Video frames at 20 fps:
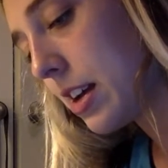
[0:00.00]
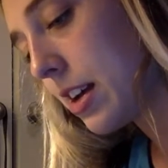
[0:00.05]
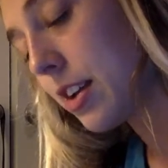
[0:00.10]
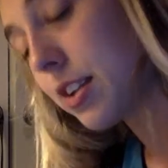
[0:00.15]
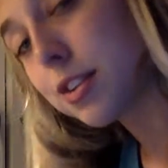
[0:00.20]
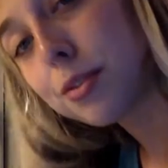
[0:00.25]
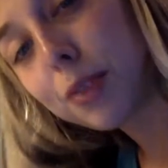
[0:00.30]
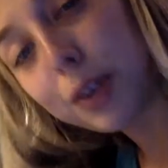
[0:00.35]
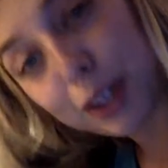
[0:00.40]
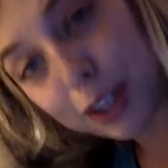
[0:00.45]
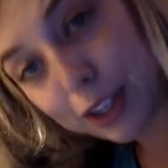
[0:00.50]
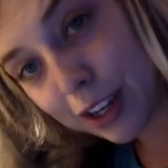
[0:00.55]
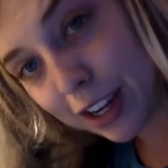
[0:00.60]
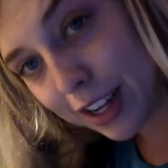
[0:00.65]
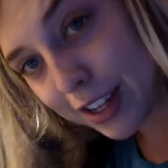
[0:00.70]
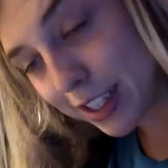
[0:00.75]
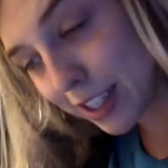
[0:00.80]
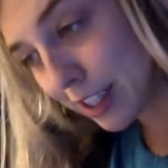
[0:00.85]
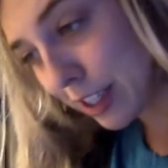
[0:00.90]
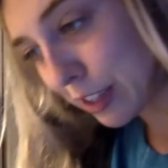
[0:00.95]
So what are you
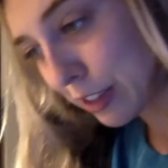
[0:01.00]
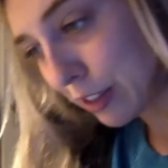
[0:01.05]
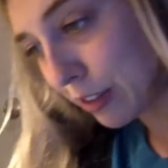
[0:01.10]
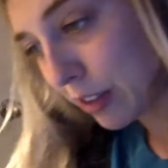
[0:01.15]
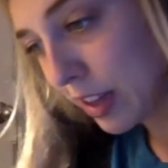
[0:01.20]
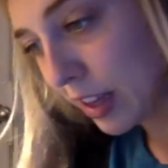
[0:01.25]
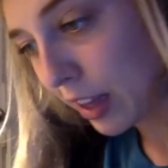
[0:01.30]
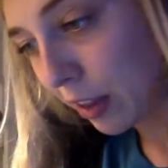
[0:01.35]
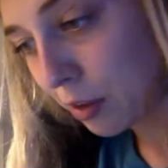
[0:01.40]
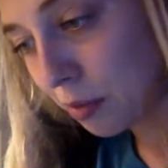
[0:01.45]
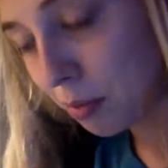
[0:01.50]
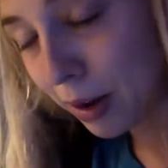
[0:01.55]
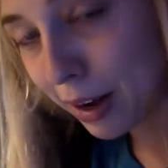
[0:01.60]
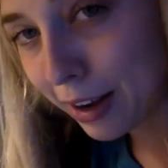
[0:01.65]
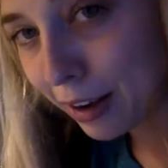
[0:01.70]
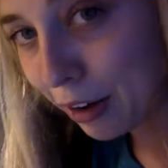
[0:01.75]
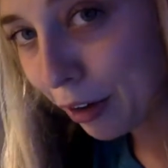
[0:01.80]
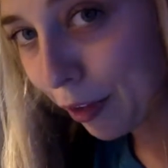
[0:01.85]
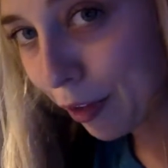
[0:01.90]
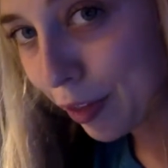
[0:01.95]
guys going to do to celebrate
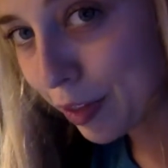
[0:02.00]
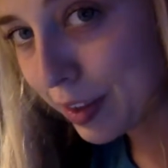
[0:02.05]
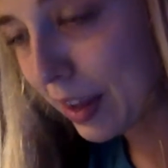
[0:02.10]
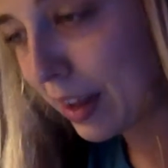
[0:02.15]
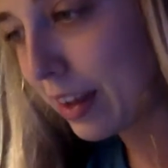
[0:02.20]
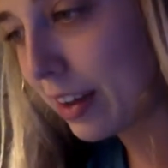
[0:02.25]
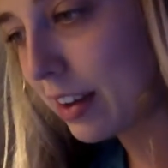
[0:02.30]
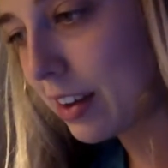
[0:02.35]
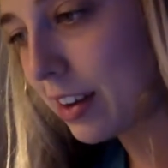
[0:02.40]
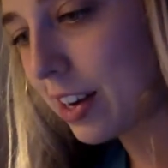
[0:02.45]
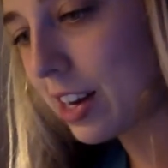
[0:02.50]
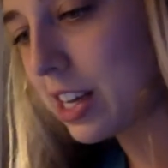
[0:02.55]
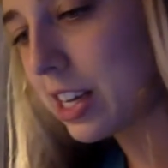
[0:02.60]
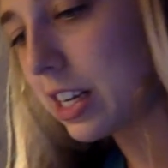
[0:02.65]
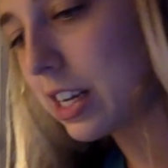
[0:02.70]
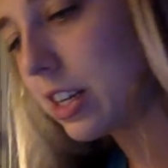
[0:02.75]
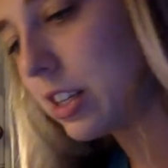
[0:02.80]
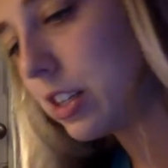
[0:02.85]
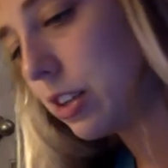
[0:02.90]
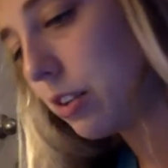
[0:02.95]
Earth Day? Are you
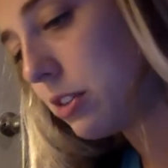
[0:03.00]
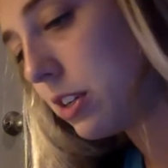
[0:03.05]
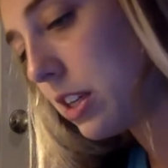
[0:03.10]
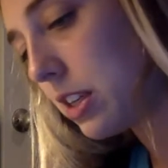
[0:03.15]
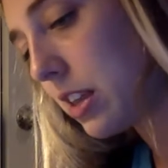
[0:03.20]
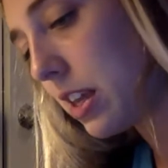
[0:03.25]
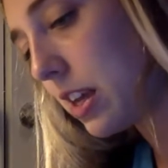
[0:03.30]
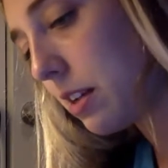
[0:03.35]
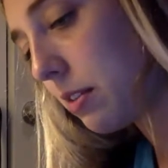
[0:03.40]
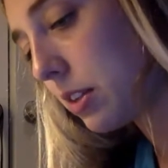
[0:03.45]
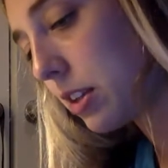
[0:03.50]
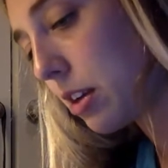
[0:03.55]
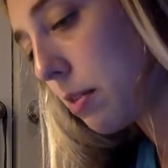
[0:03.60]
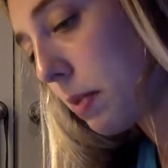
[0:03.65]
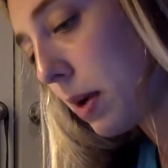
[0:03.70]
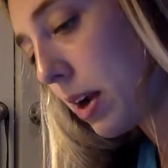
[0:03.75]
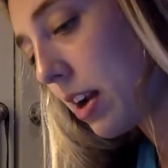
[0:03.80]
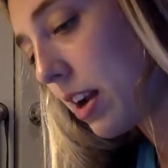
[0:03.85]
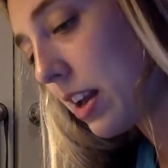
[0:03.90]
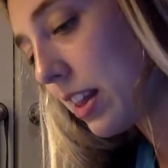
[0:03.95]
going to do anything with your
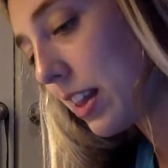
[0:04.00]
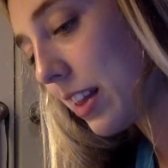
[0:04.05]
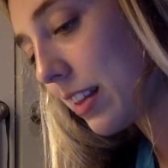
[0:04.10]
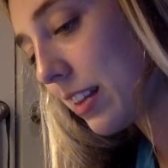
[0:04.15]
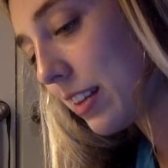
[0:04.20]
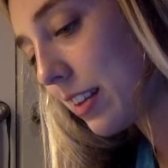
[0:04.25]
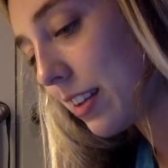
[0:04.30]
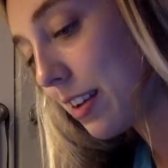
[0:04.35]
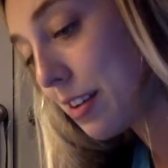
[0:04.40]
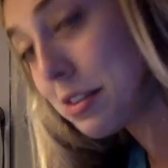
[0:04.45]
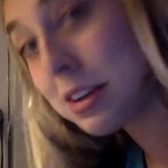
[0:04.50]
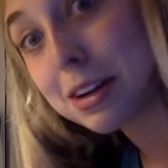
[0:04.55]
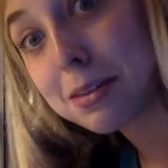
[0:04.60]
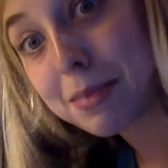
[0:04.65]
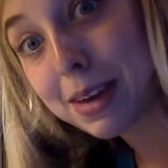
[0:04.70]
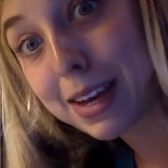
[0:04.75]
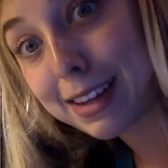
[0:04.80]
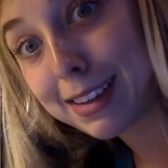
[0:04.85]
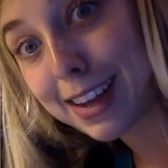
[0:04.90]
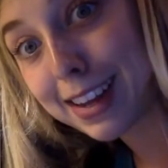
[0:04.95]
parents? Are you going to
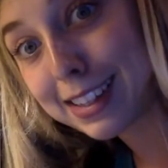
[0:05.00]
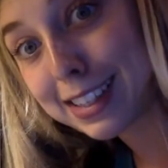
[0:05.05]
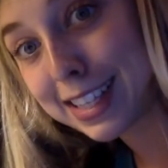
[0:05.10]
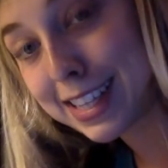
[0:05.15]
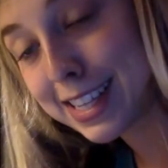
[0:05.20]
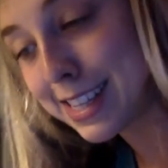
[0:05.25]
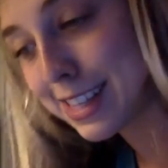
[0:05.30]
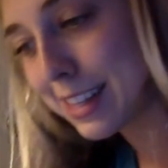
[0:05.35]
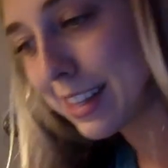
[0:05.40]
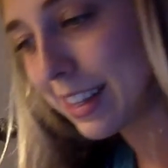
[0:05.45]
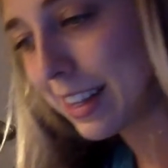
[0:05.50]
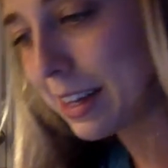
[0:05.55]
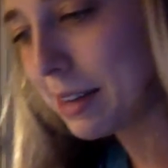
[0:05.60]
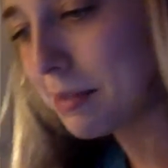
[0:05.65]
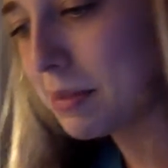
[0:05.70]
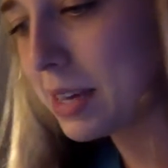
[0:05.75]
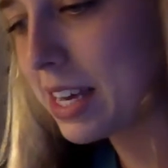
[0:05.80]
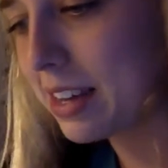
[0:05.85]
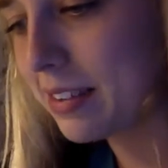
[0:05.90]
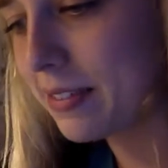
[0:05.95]
make a necklace like
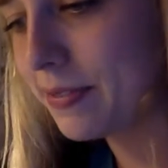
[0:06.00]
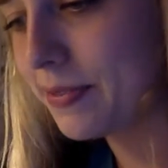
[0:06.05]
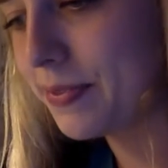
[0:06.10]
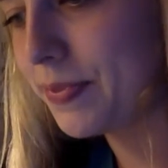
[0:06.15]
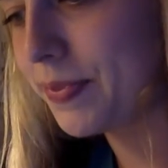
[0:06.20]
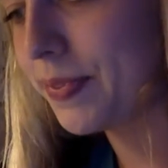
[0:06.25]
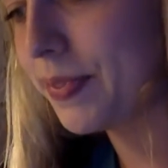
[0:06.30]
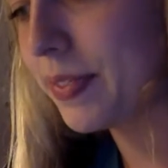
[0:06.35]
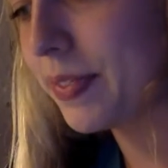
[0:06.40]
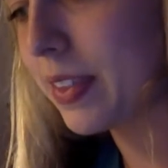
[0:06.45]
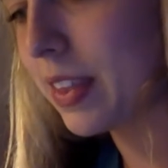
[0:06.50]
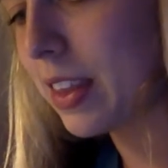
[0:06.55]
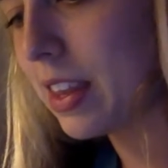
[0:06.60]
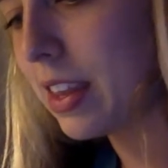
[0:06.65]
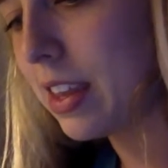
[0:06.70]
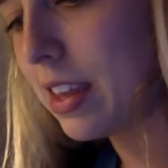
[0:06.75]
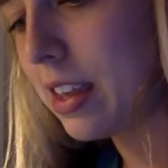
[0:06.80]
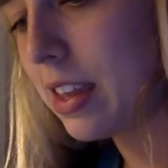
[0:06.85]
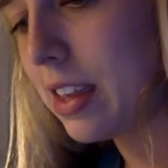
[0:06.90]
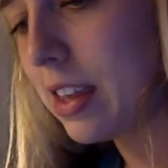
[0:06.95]
me?
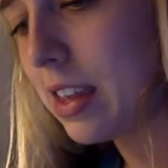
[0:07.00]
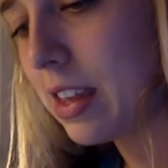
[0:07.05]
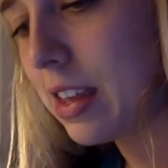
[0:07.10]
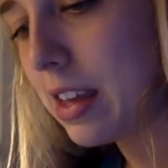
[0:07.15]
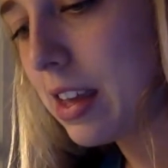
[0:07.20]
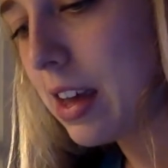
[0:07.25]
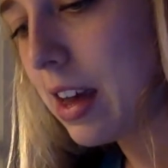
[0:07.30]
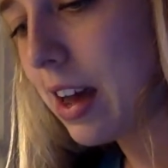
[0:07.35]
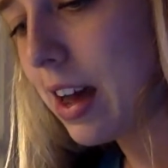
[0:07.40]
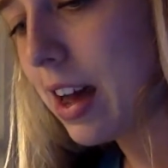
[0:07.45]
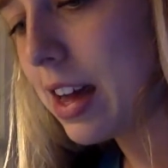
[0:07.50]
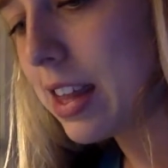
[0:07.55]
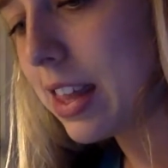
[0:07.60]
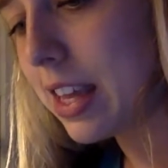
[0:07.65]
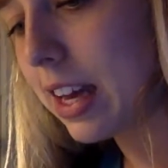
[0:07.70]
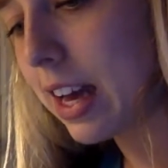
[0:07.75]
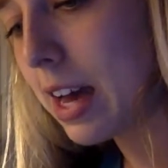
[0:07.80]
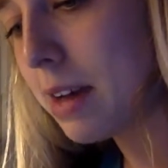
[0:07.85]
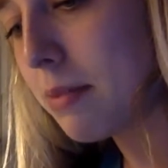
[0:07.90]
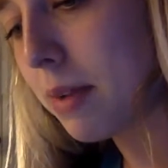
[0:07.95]
I
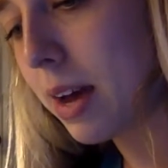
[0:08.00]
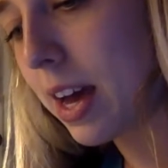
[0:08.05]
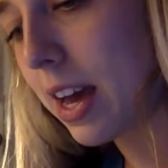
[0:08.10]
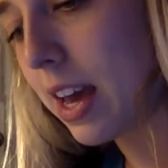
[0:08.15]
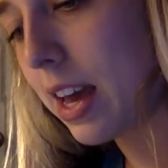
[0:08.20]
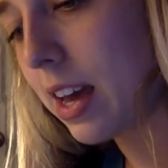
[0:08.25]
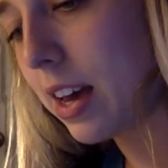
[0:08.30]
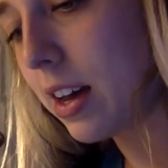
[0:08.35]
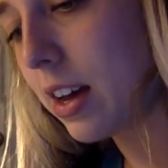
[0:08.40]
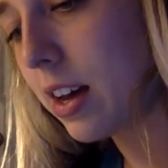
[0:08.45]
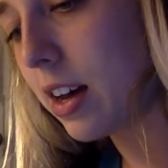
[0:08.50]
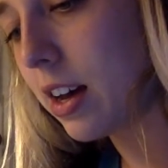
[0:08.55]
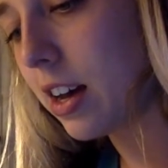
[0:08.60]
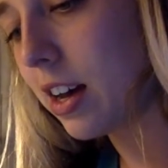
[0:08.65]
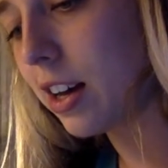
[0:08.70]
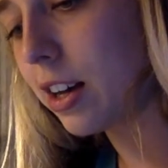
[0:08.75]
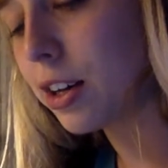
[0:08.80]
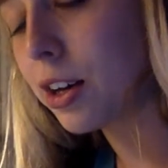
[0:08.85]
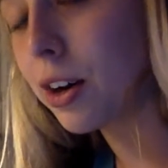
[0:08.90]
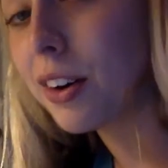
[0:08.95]
think I might
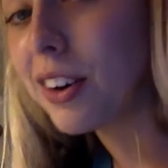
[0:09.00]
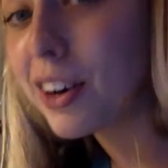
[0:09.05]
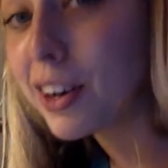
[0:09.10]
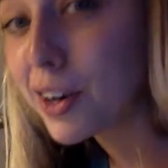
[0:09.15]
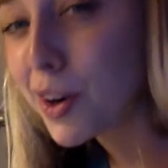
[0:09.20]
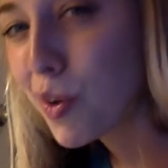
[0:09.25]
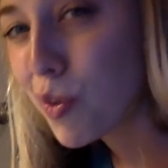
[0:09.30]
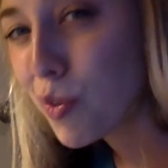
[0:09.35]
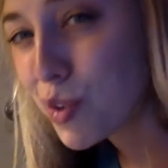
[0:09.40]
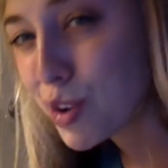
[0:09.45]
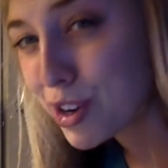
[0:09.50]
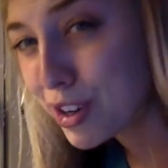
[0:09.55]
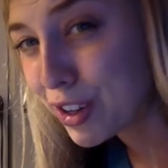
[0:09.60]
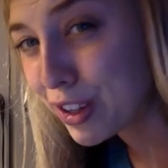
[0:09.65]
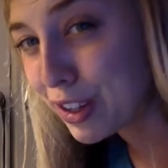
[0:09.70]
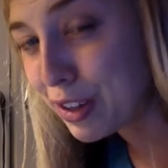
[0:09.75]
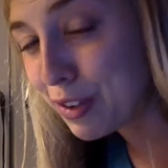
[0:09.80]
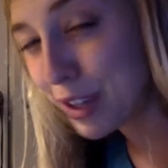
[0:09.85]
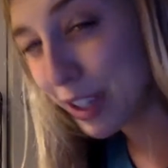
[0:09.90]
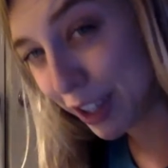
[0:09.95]
go on a
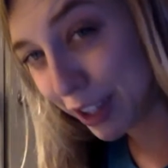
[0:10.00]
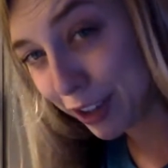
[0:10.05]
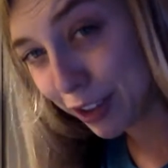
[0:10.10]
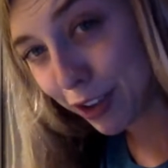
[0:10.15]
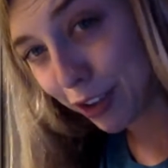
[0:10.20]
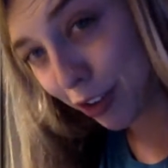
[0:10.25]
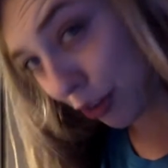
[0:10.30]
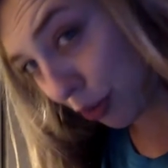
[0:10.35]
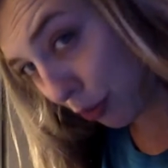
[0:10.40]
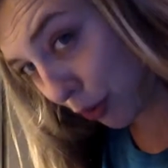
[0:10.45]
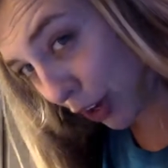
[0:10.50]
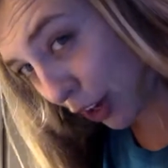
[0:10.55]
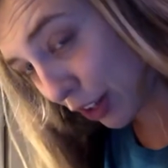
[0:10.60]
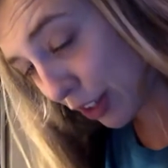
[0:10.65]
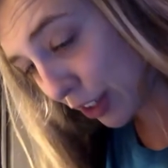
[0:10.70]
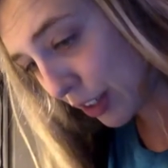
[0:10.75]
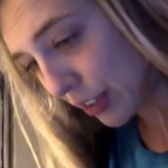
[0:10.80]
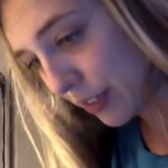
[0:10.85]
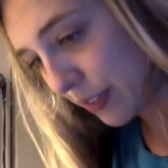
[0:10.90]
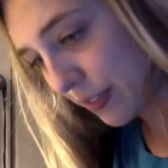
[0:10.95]
really, really long walk